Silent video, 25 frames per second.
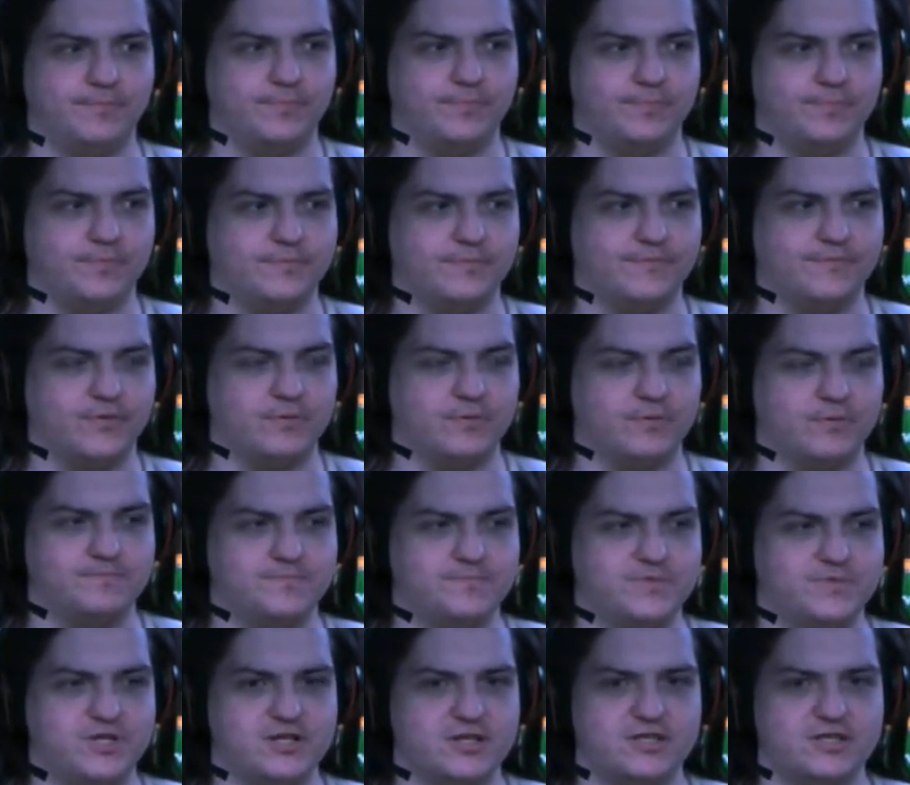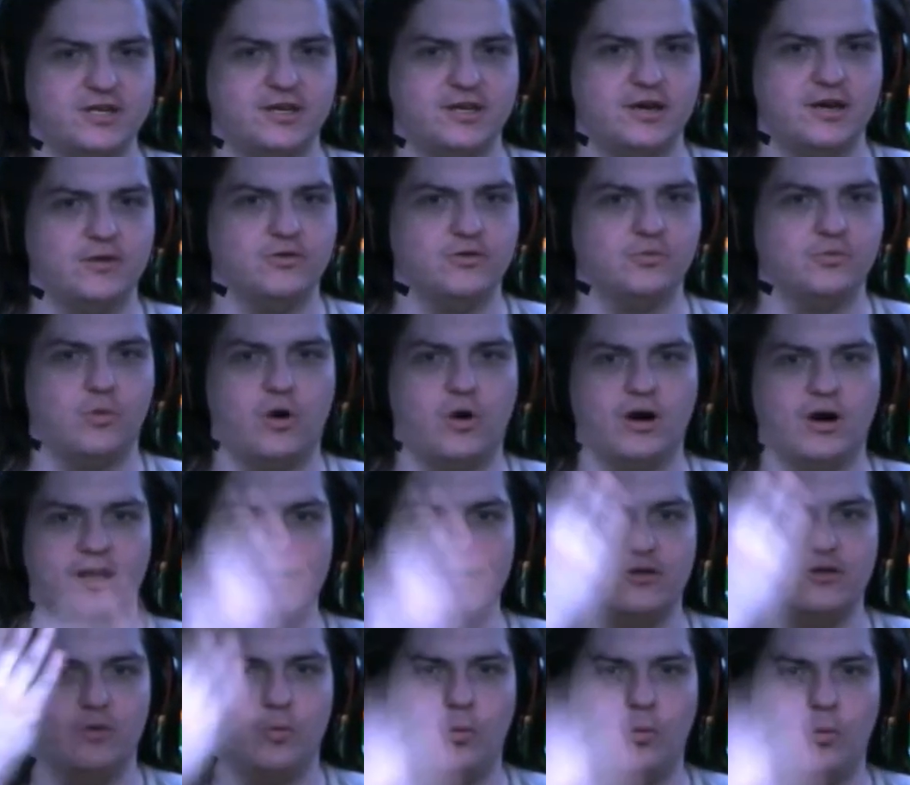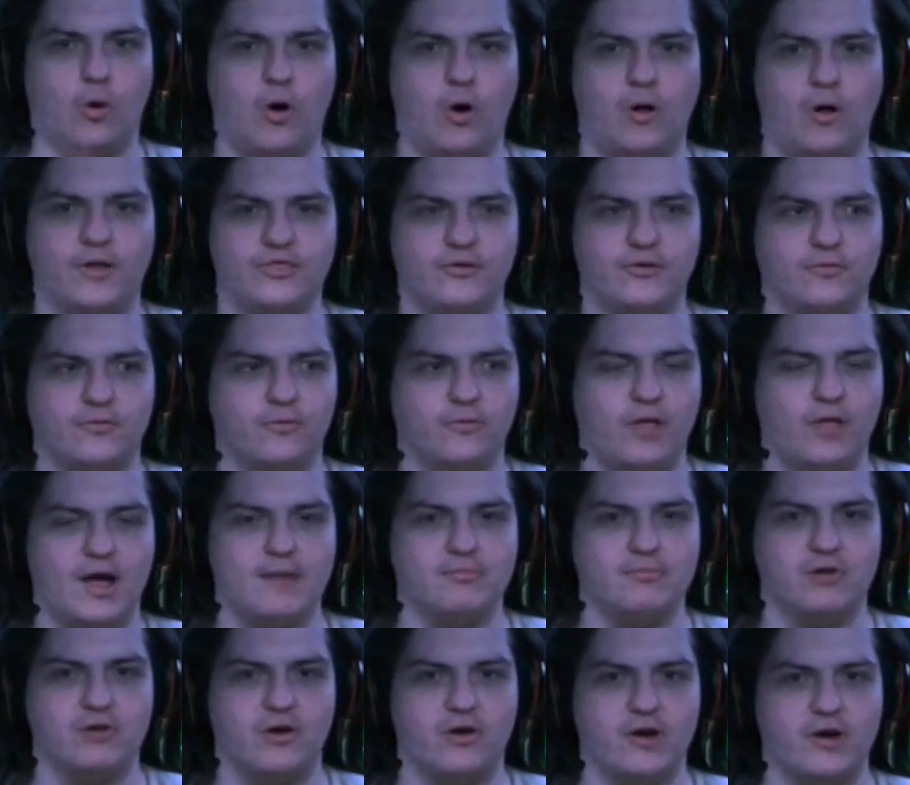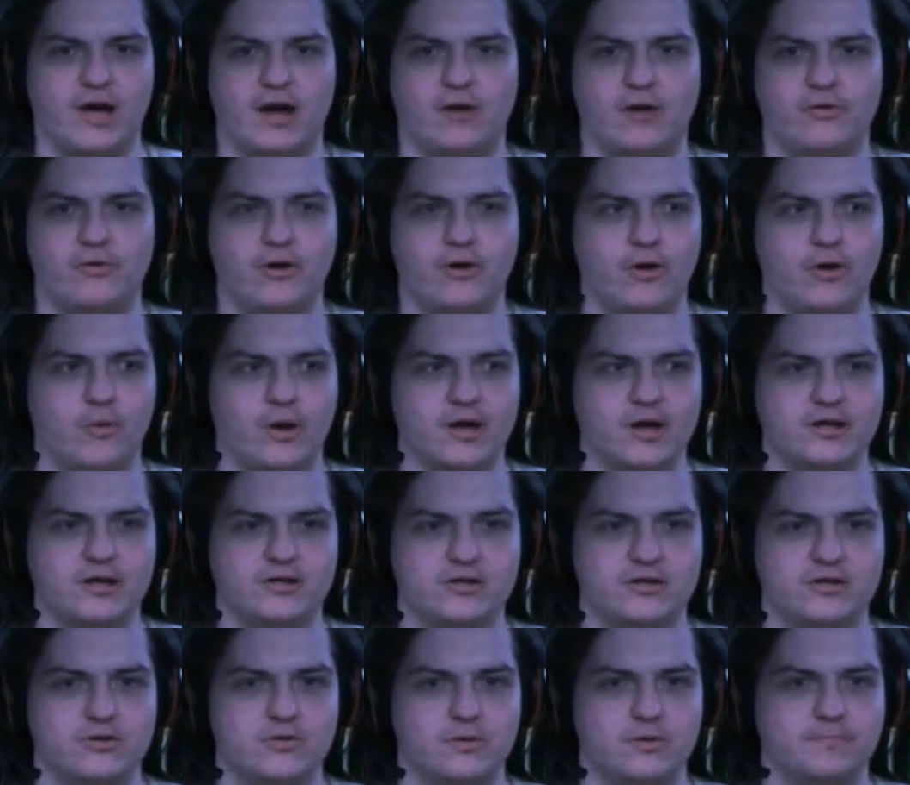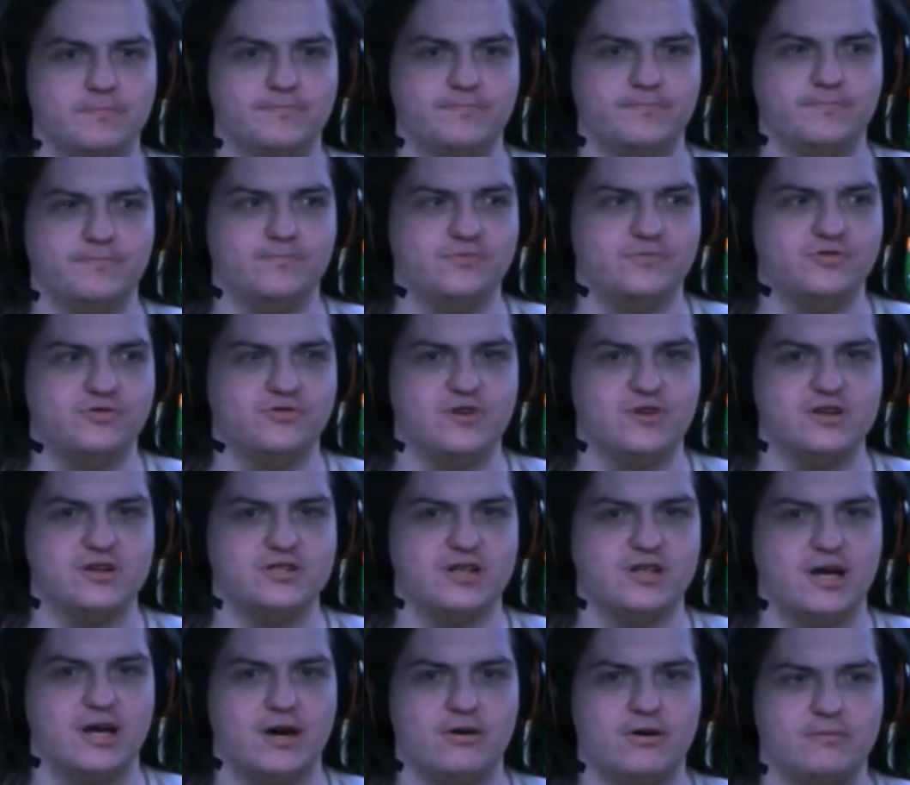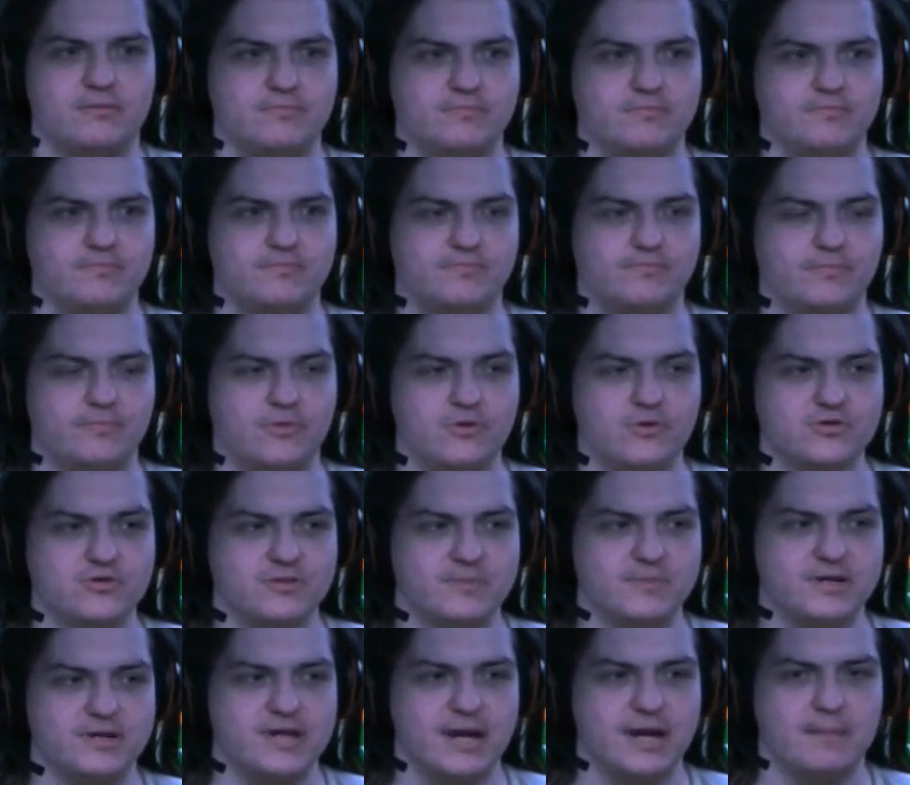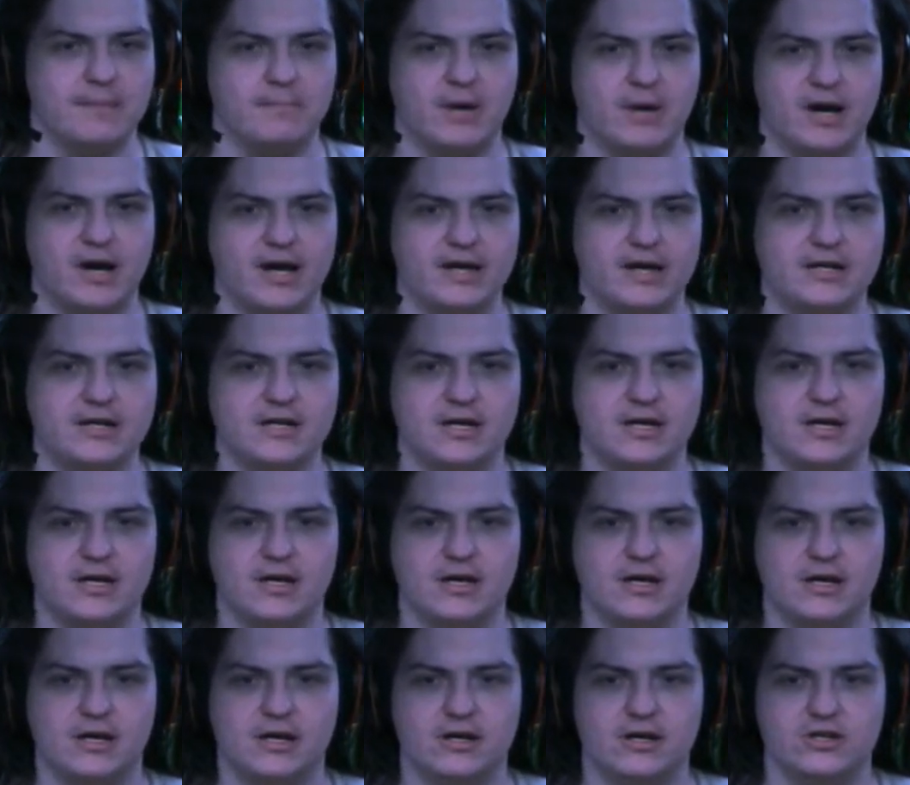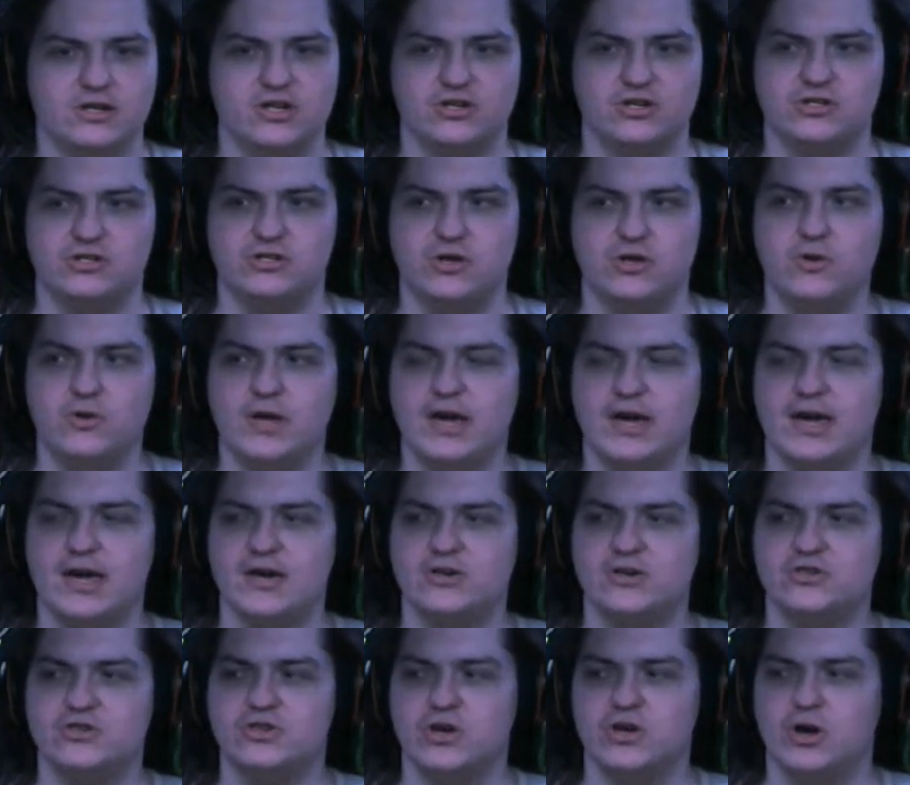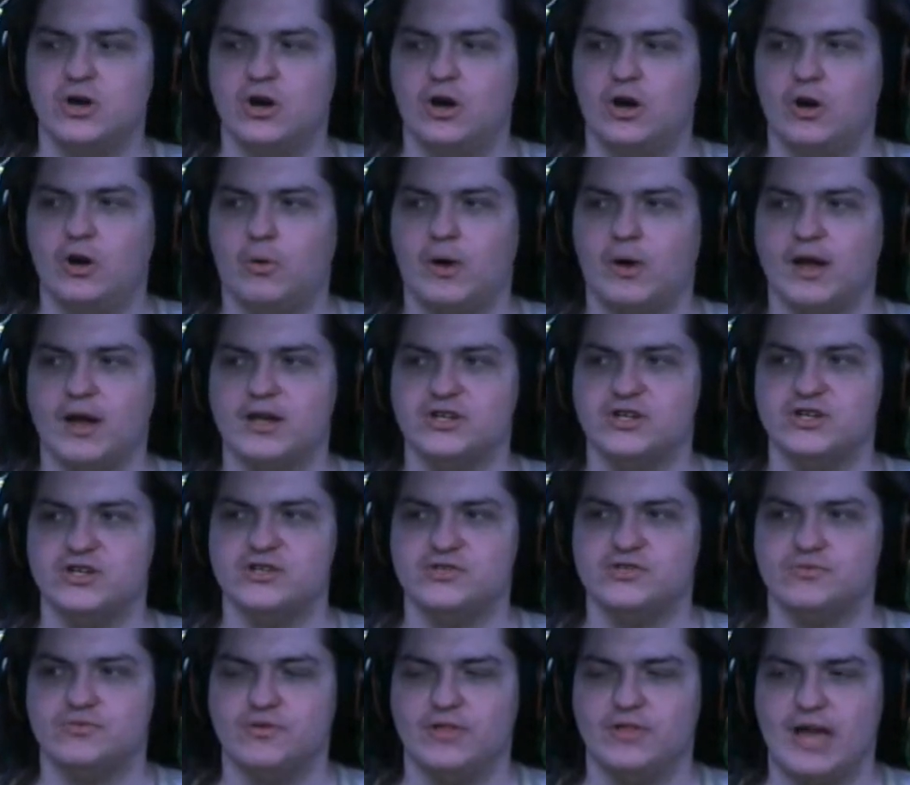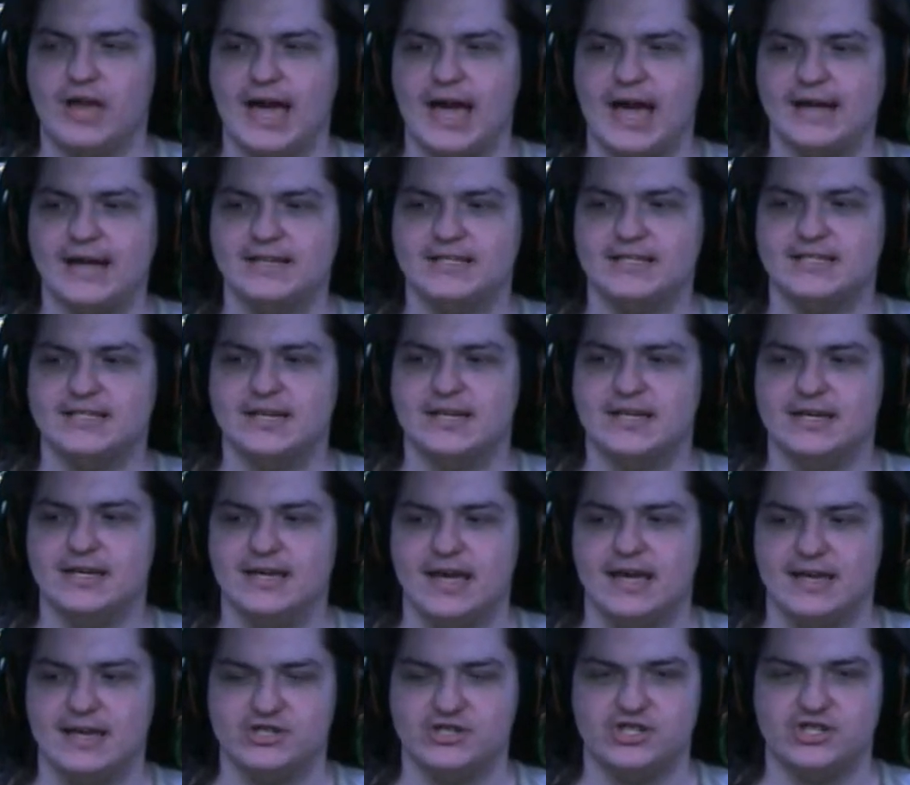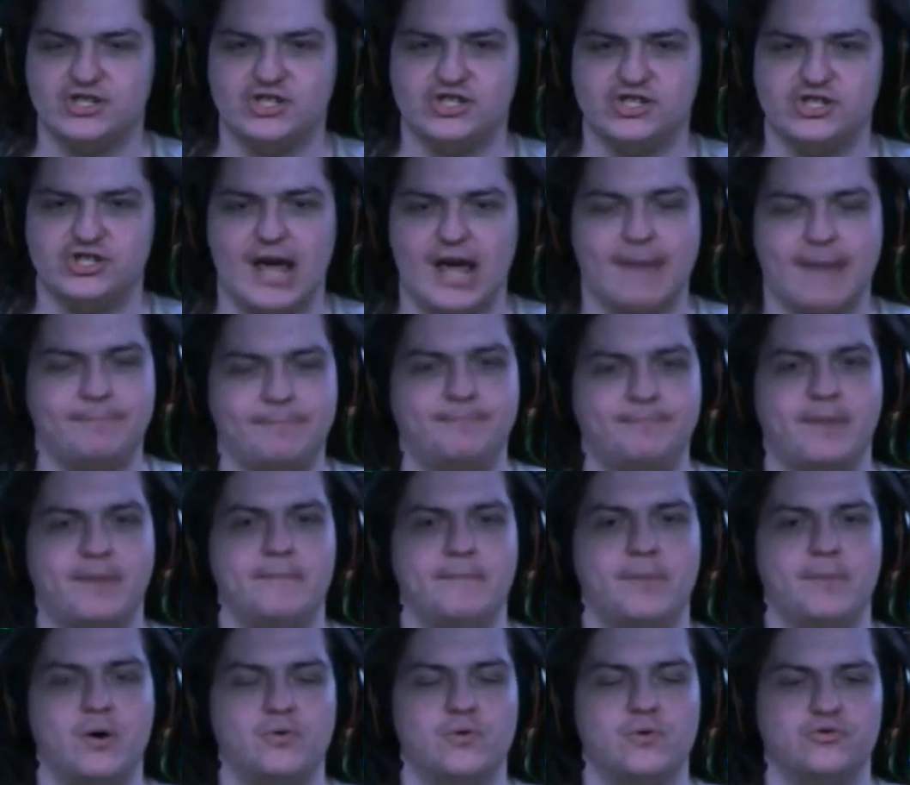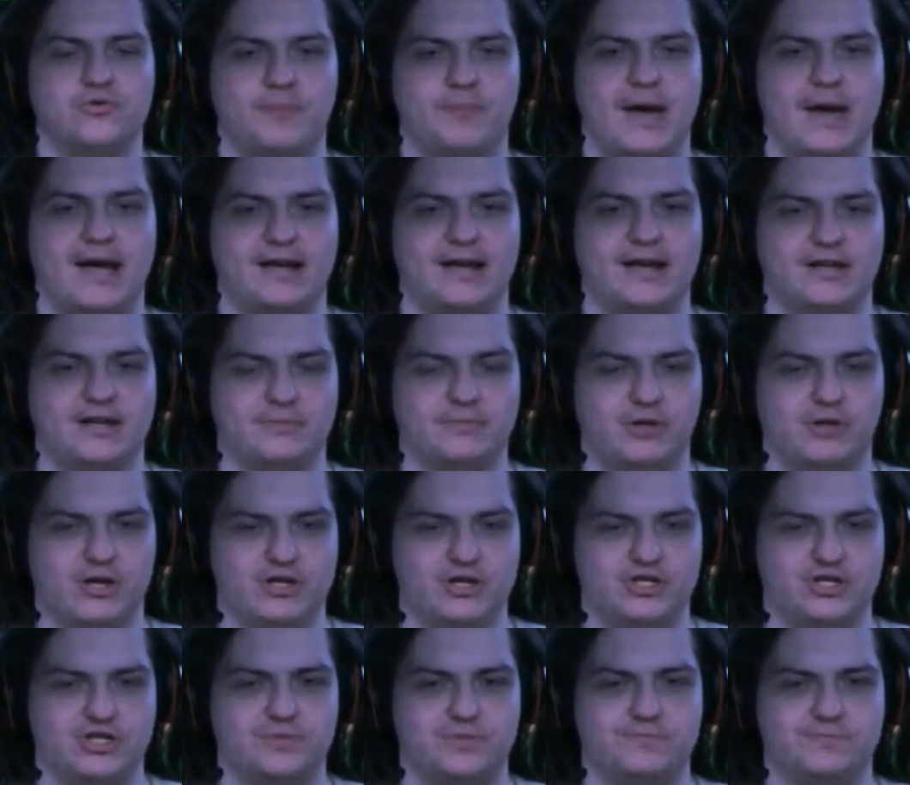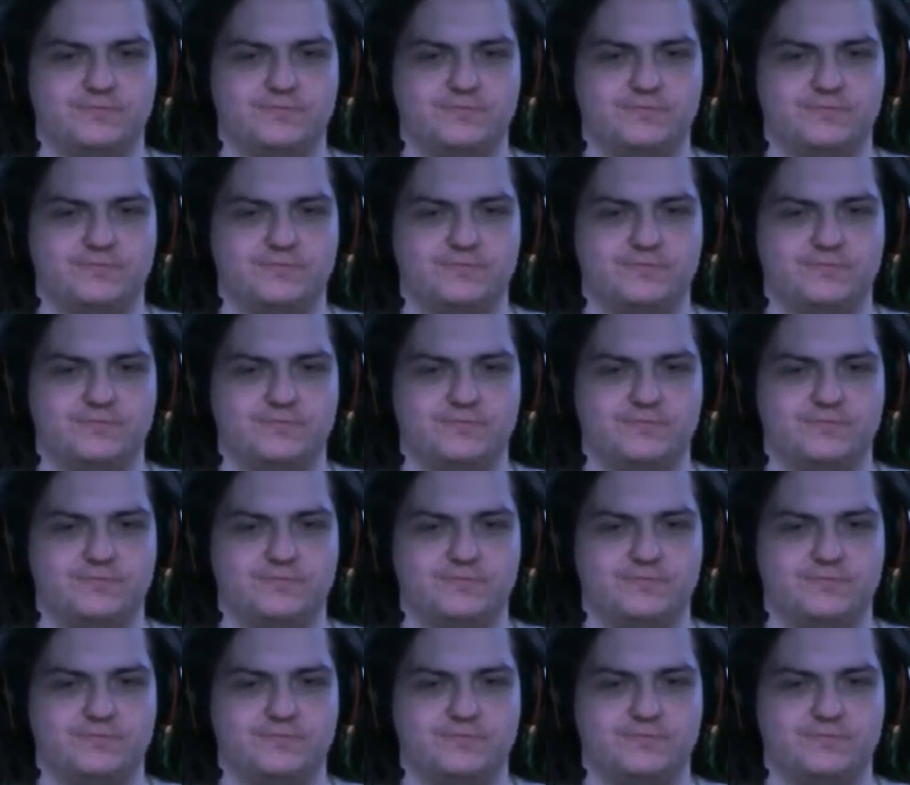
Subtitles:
for shits and giggles, walk into the wall at the library. I don't know what I'd do. I'm stressed out. I'm losing my damn mind. Just 2 days where I can just relax and snap my bones back into place.